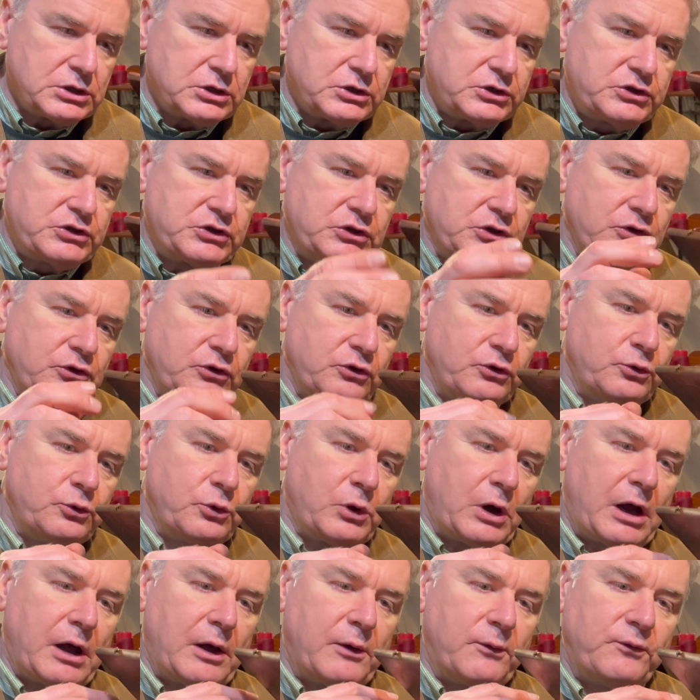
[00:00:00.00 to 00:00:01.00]

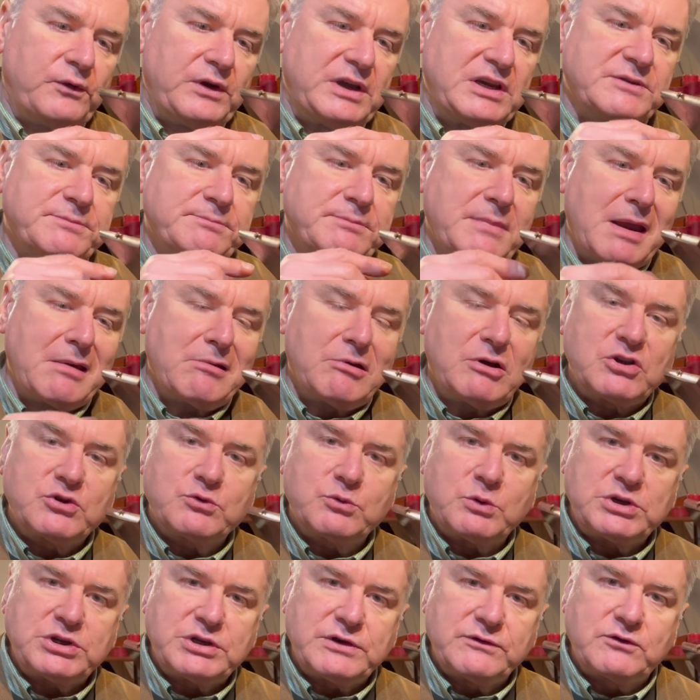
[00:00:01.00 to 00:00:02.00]
to these mirrors
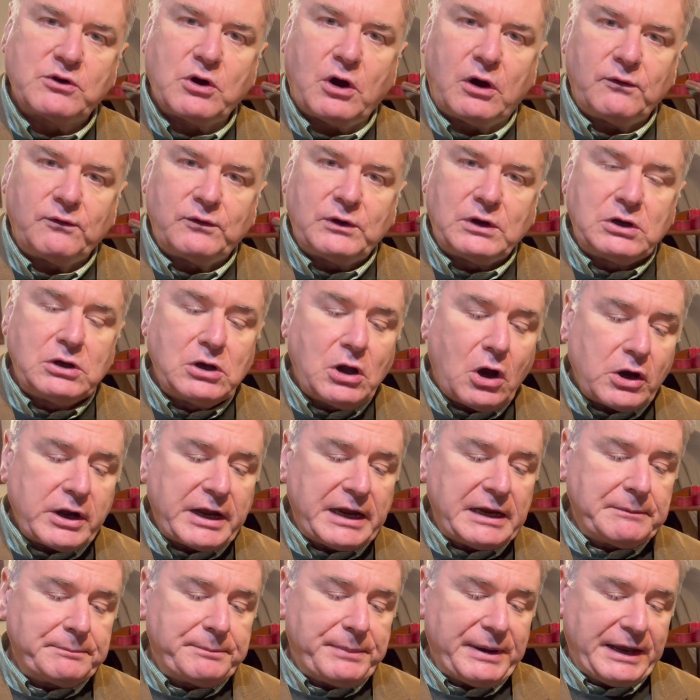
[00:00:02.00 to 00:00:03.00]
which have got the
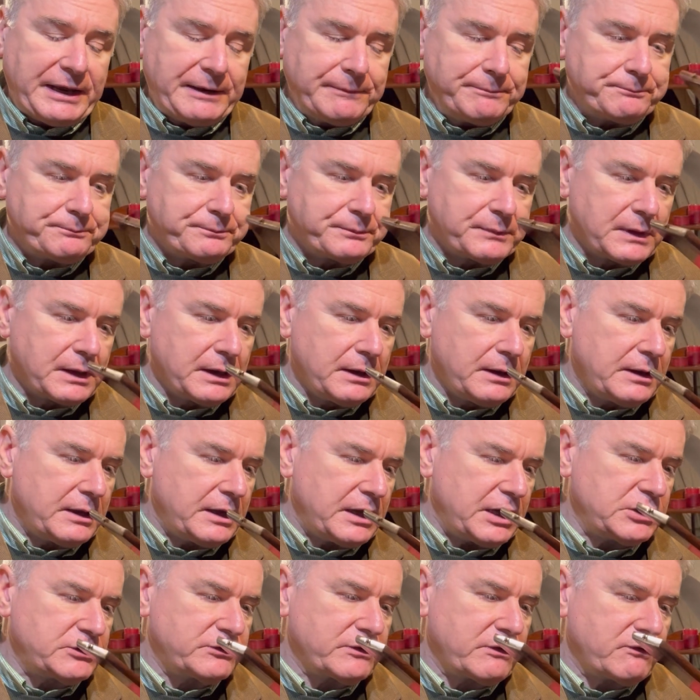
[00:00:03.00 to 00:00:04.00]
locking pin
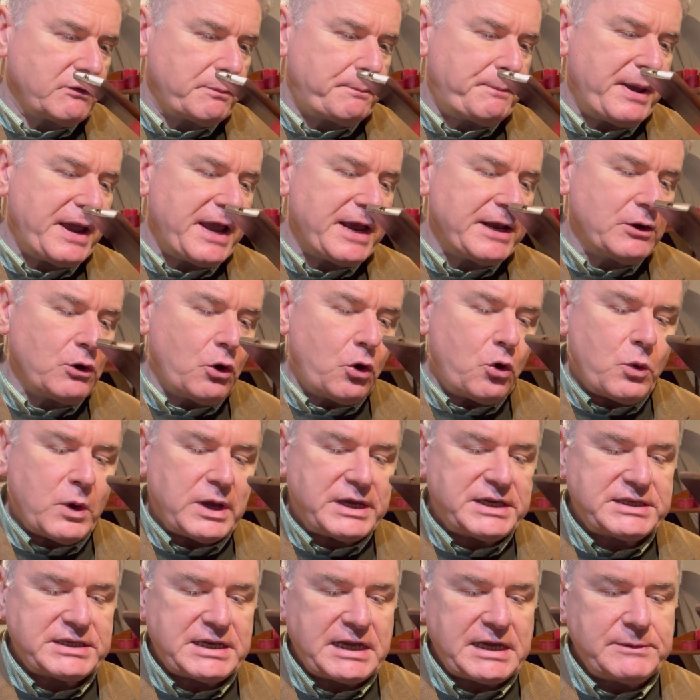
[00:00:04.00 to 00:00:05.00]
is that the pin
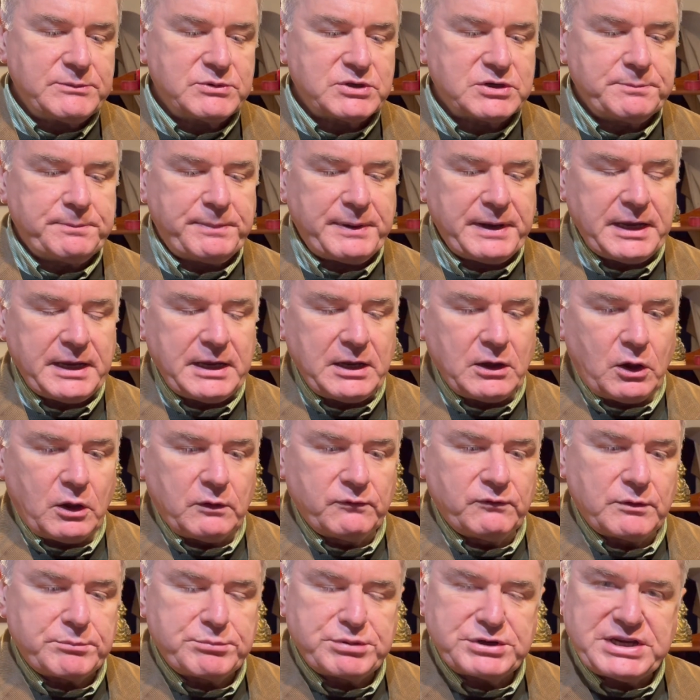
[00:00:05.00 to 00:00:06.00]
always seems to be on
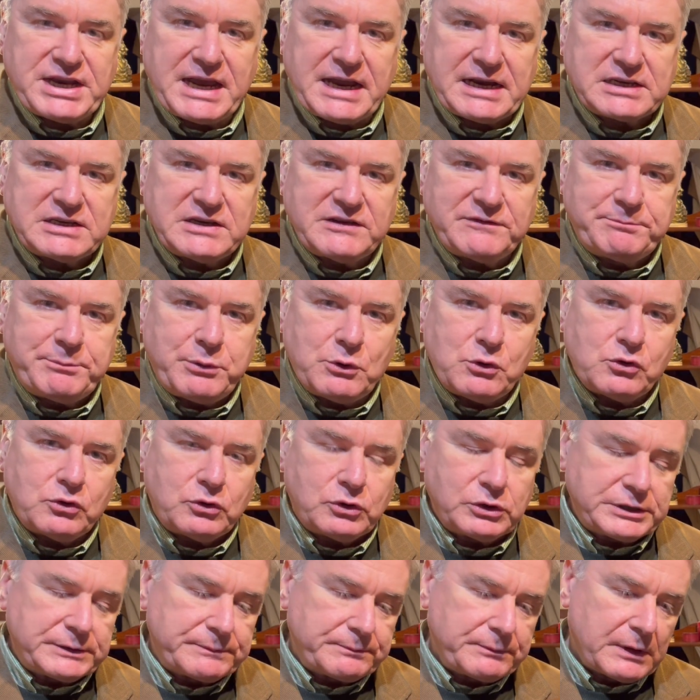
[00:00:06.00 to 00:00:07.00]
the protective
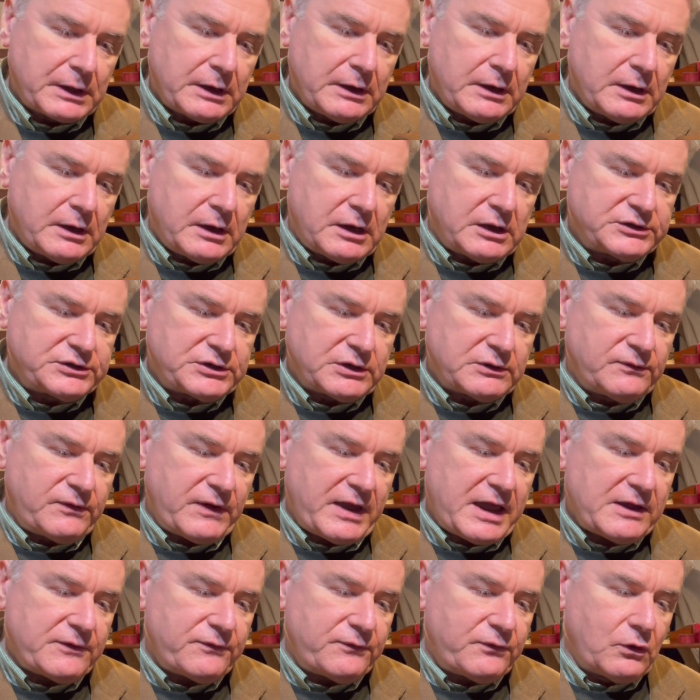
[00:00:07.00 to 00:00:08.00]
board, and so
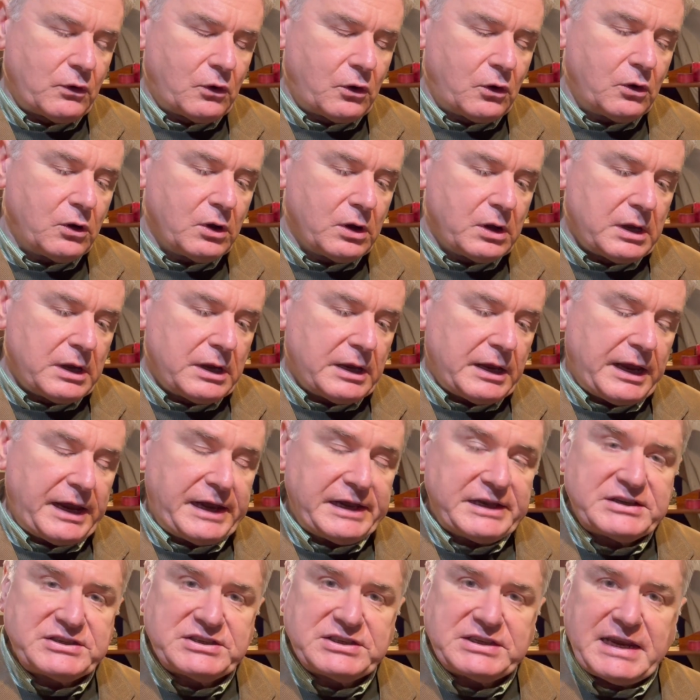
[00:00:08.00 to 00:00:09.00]
therefore
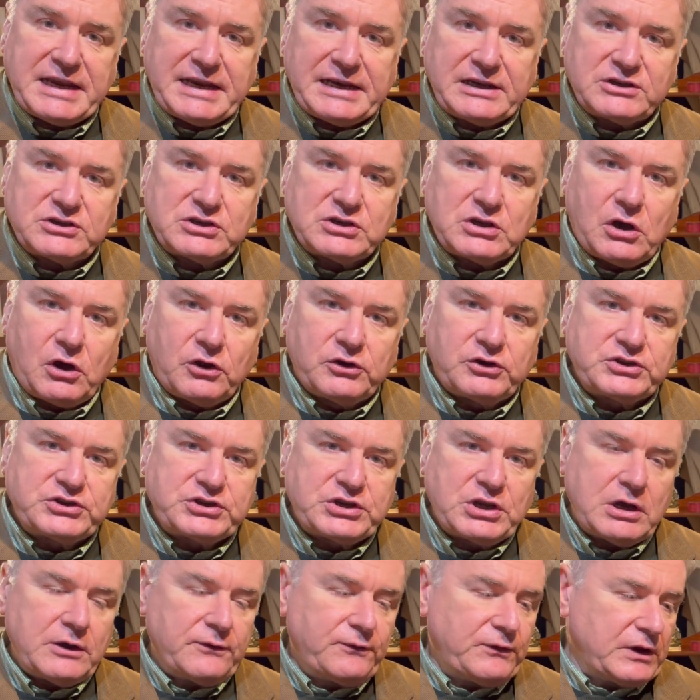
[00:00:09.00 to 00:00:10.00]
it sits on the
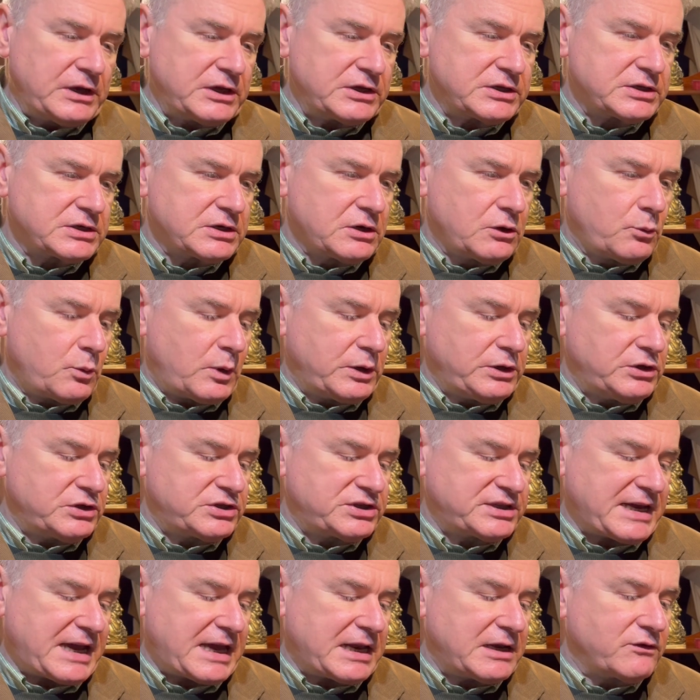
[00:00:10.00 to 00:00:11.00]
surface when you
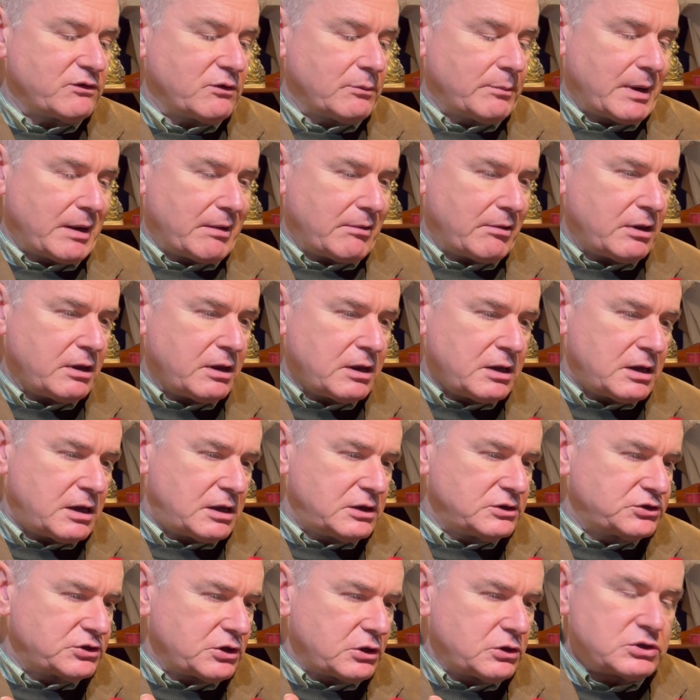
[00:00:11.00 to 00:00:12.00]
stand the mirror,
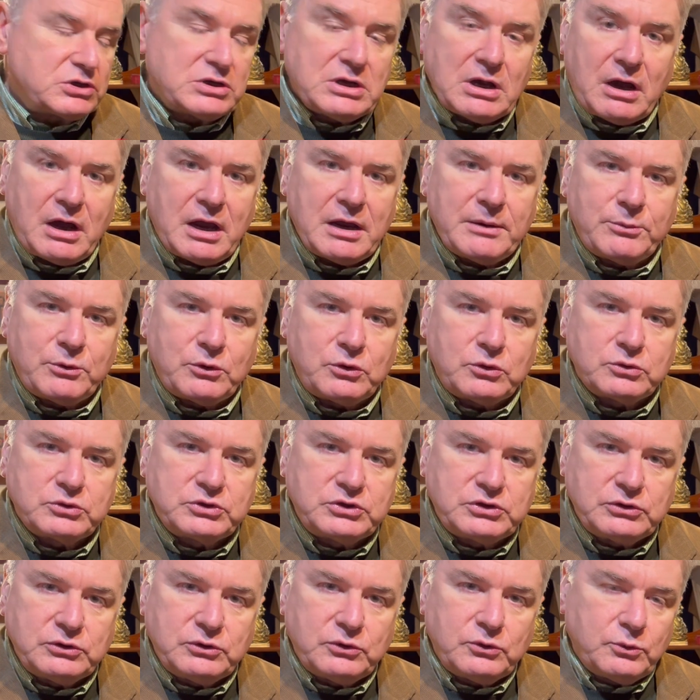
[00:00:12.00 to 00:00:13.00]
and so it's liable
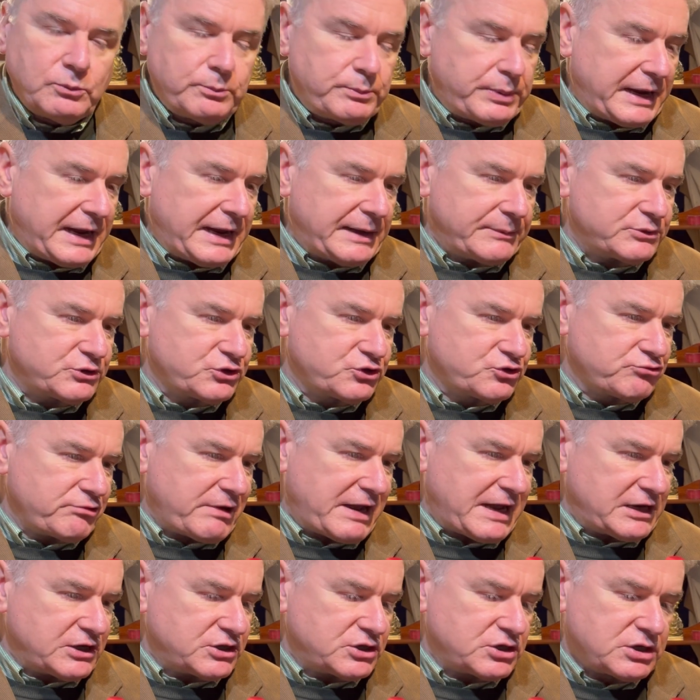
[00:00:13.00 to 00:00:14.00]
to perhaps
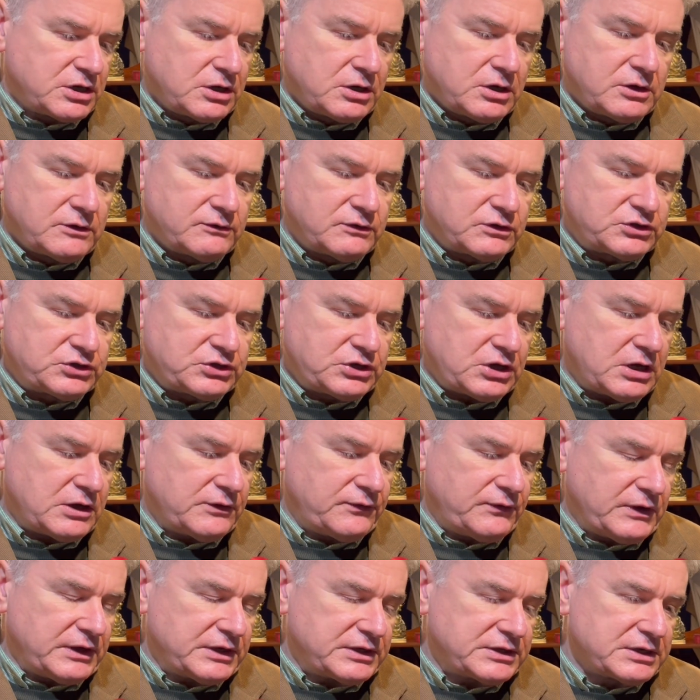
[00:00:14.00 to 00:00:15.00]
scratch the
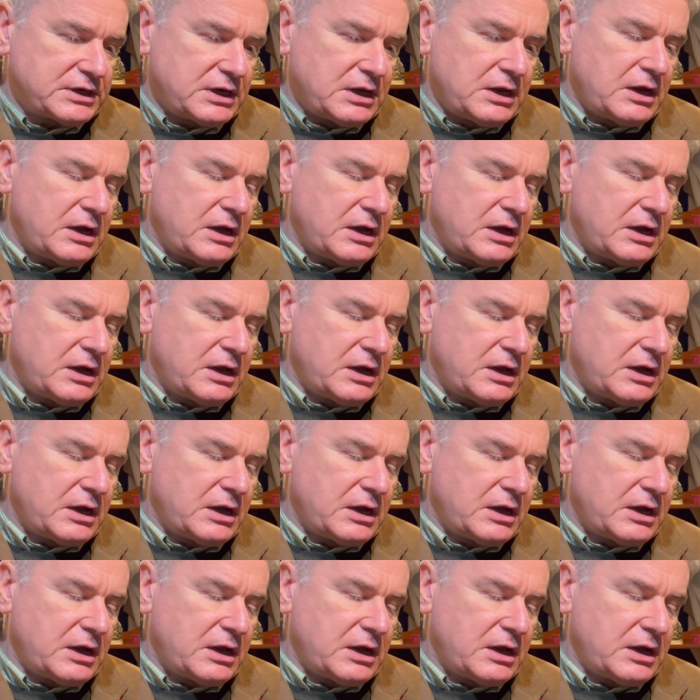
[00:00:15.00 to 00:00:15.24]
surface.